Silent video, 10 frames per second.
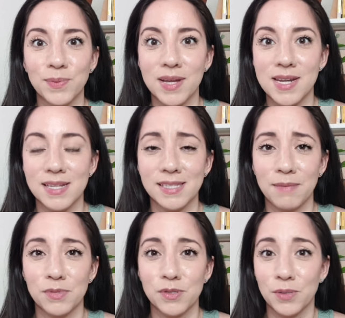one
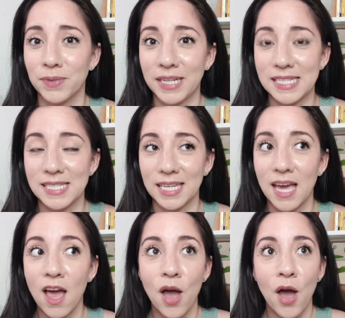seems super
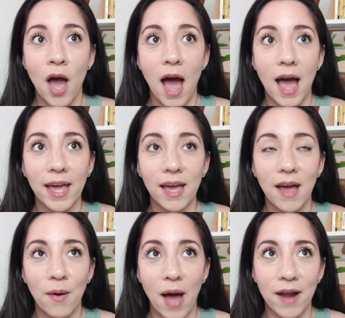easy.
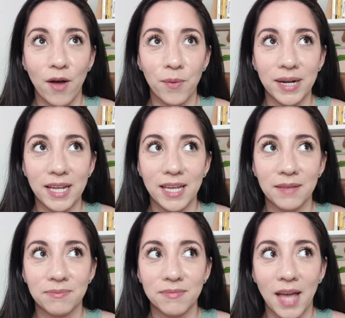I had
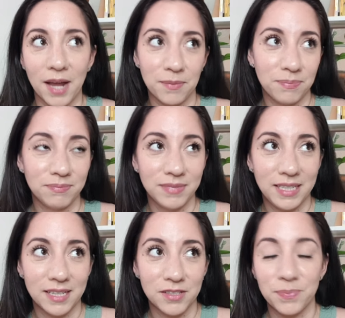already had
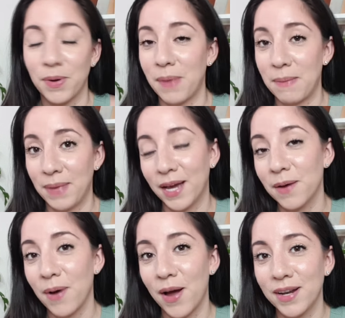needed to put my
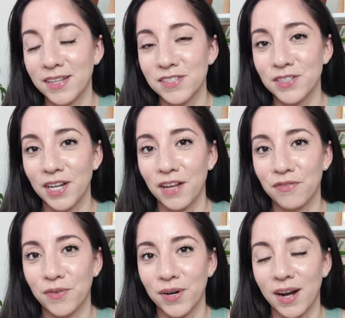makeup on yesterday
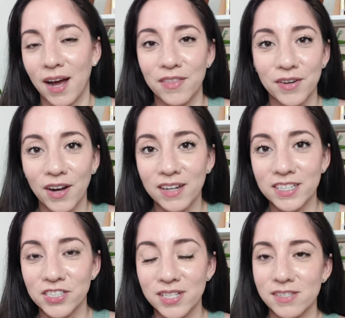for other
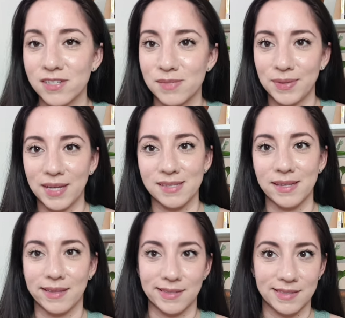auditions just because
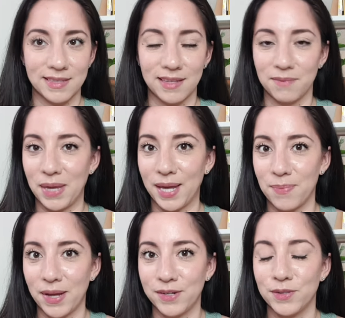like this is the makeup
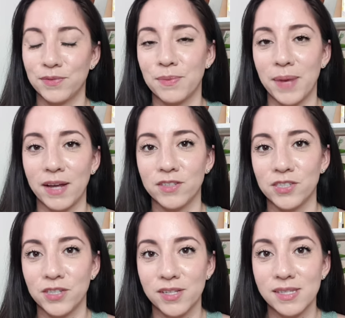I do for my
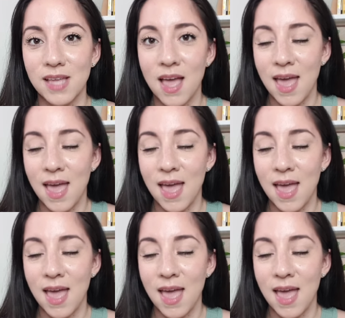auditions